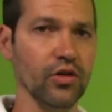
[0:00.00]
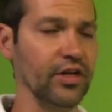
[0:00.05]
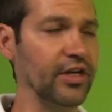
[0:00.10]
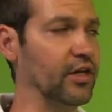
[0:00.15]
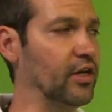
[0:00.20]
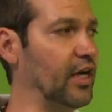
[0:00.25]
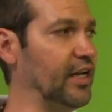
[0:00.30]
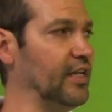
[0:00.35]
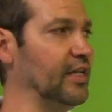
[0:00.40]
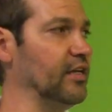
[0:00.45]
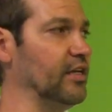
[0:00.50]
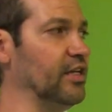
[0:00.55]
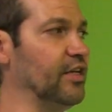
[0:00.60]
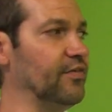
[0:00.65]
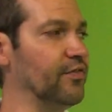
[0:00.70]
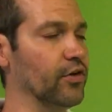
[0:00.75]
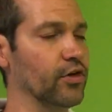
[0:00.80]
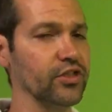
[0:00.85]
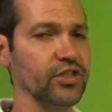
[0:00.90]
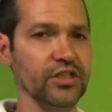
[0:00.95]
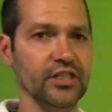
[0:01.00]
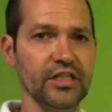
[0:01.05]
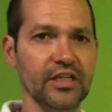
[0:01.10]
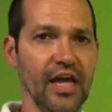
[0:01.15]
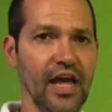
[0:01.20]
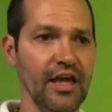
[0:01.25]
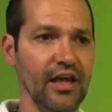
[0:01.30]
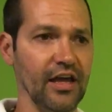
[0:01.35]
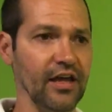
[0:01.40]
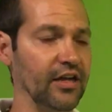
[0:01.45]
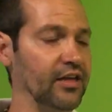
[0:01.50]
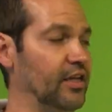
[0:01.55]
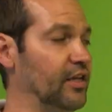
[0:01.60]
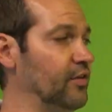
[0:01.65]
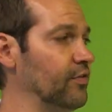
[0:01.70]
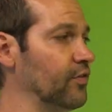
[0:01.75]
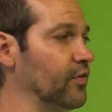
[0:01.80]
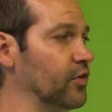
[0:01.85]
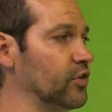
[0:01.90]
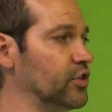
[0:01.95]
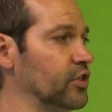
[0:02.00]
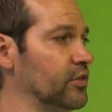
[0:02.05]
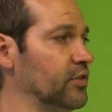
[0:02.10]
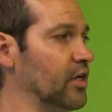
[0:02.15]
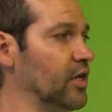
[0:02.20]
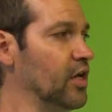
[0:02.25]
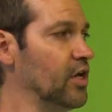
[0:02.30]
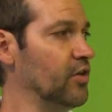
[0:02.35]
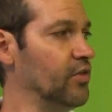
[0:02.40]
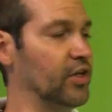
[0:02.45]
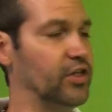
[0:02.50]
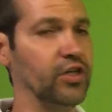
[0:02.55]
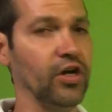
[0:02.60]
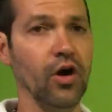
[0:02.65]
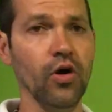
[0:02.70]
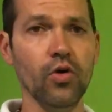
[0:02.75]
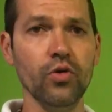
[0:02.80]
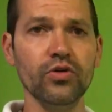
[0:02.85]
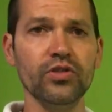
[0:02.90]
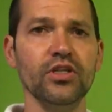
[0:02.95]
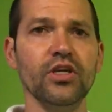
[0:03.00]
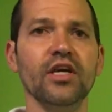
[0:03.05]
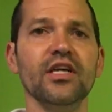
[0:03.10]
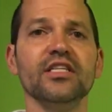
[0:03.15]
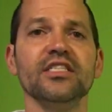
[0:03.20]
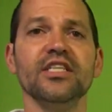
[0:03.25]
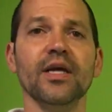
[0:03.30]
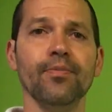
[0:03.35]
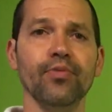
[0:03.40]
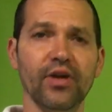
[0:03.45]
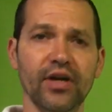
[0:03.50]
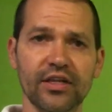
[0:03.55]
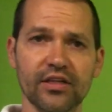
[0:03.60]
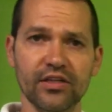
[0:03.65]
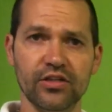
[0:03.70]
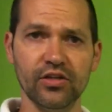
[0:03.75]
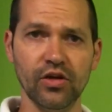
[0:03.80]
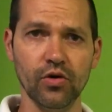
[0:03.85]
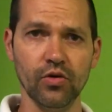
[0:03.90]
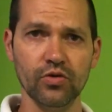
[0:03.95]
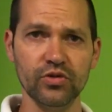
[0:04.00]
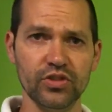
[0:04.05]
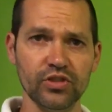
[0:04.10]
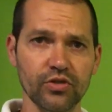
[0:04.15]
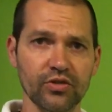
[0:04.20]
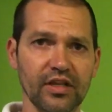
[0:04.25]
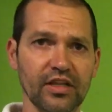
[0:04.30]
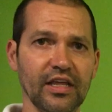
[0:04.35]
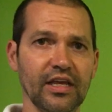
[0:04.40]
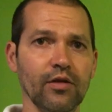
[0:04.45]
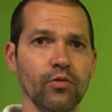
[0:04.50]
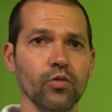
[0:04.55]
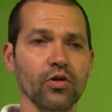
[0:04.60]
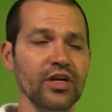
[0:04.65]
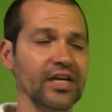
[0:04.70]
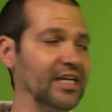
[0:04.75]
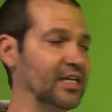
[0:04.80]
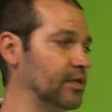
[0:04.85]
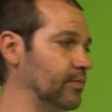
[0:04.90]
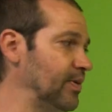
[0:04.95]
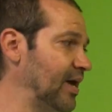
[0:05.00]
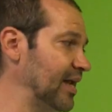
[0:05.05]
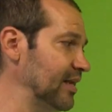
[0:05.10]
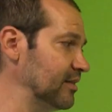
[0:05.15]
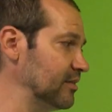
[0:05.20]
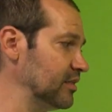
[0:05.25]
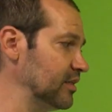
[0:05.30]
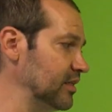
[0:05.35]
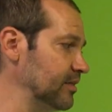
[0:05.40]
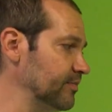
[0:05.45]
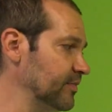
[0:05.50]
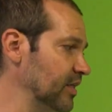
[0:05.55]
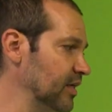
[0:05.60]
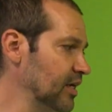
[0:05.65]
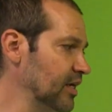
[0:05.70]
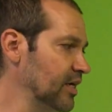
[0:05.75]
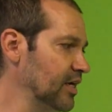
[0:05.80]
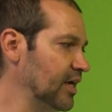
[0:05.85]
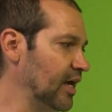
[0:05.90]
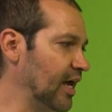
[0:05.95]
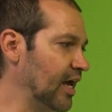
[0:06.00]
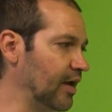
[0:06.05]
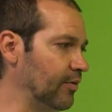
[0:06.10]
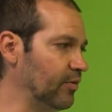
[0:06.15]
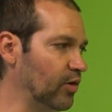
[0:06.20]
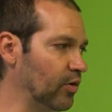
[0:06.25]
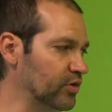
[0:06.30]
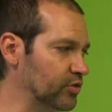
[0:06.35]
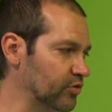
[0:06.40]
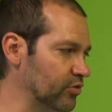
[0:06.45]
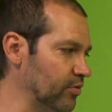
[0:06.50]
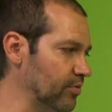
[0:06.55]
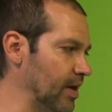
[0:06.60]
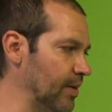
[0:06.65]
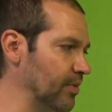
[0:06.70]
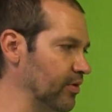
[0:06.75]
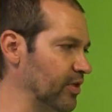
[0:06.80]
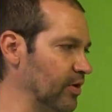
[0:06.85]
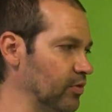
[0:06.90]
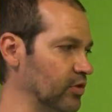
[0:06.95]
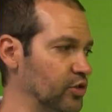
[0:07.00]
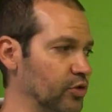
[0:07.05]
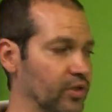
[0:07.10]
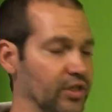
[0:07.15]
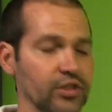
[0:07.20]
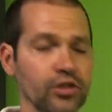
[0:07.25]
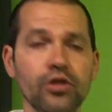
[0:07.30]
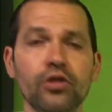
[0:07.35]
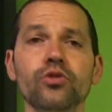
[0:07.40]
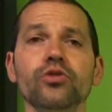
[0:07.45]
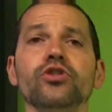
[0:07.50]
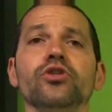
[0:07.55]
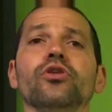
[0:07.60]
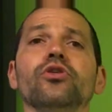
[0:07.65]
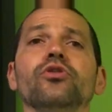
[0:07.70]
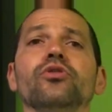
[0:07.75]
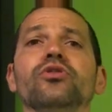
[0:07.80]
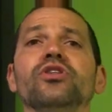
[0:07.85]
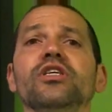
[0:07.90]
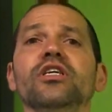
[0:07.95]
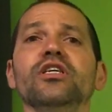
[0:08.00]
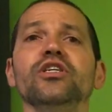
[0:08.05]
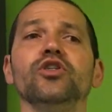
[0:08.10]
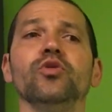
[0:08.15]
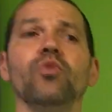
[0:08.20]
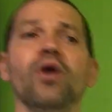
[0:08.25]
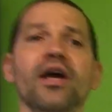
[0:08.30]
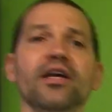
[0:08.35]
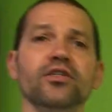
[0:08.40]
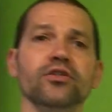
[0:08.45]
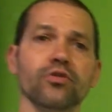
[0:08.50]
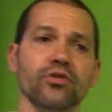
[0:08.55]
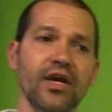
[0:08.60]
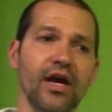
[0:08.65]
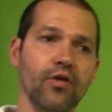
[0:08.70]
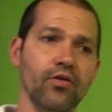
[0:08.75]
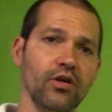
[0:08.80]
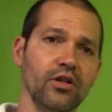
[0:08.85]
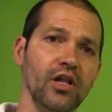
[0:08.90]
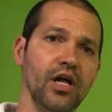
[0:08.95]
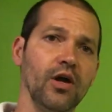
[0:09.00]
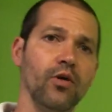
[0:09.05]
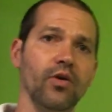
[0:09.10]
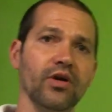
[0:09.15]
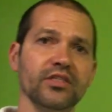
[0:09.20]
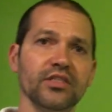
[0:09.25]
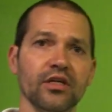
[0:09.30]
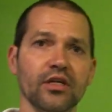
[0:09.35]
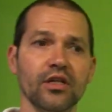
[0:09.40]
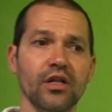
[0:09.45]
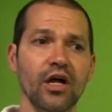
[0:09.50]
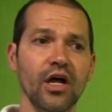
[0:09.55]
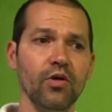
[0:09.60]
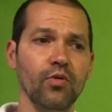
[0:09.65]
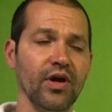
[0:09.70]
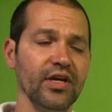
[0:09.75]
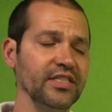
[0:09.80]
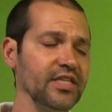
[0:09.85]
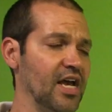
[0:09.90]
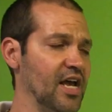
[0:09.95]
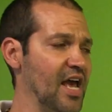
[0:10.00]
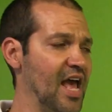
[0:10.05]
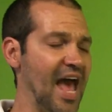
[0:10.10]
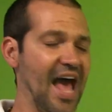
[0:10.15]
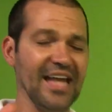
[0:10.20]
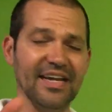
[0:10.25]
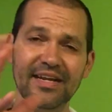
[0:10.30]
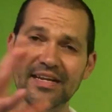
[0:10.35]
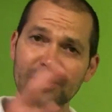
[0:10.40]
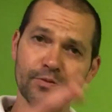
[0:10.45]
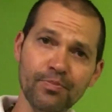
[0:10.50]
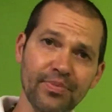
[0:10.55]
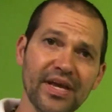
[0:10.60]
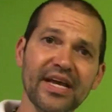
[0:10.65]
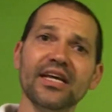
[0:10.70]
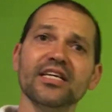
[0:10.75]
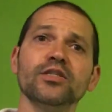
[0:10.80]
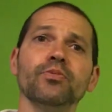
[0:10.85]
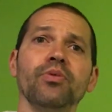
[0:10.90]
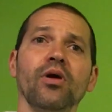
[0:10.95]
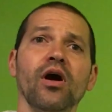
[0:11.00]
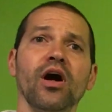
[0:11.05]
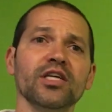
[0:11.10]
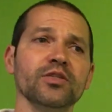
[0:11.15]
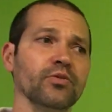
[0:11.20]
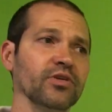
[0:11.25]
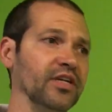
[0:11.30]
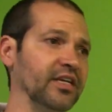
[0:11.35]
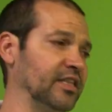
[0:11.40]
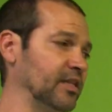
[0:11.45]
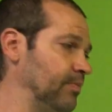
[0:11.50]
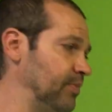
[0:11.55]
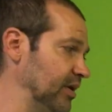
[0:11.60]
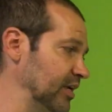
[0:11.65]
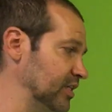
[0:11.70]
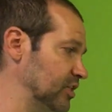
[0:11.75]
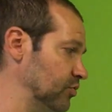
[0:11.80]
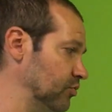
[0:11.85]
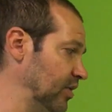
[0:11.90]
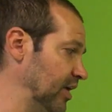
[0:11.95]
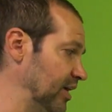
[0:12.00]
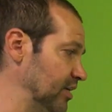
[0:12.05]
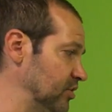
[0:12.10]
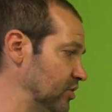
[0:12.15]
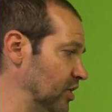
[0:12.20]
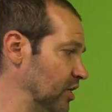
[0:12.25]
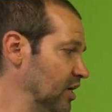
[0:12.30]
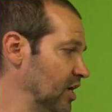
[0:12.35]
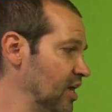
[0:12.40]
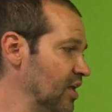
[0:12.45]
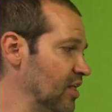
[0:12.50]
looking at eversion and inversion. The toes, separating the toes so that they can work independently. And we always want to remember that we're doing 2 circles each way, so counterclockwise and clockwise, and as big as possible, getting the biggest range.